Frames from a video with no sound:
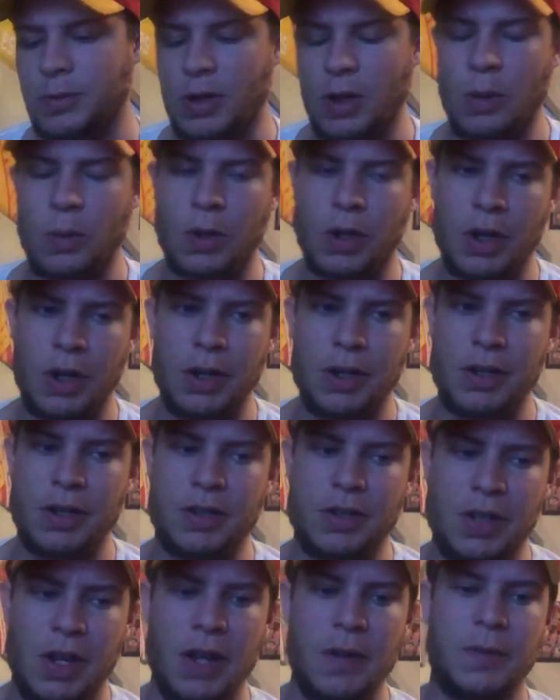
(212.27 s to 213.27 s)
So
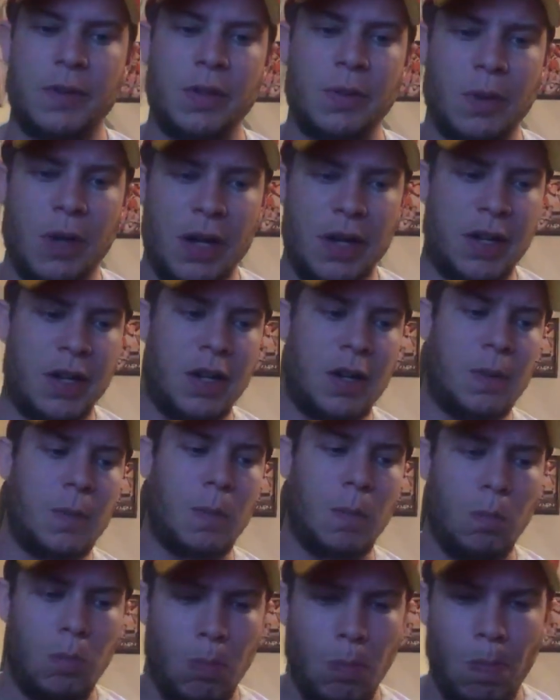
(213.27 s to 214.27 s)
we're hurting at safety
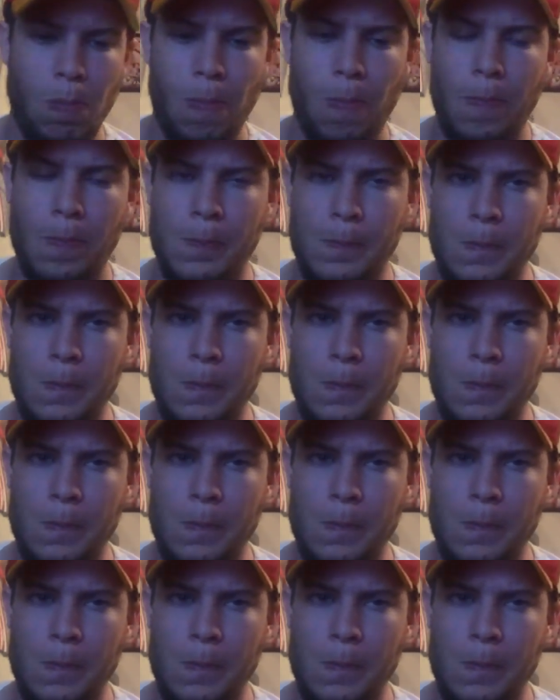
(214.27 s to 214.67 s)
right now.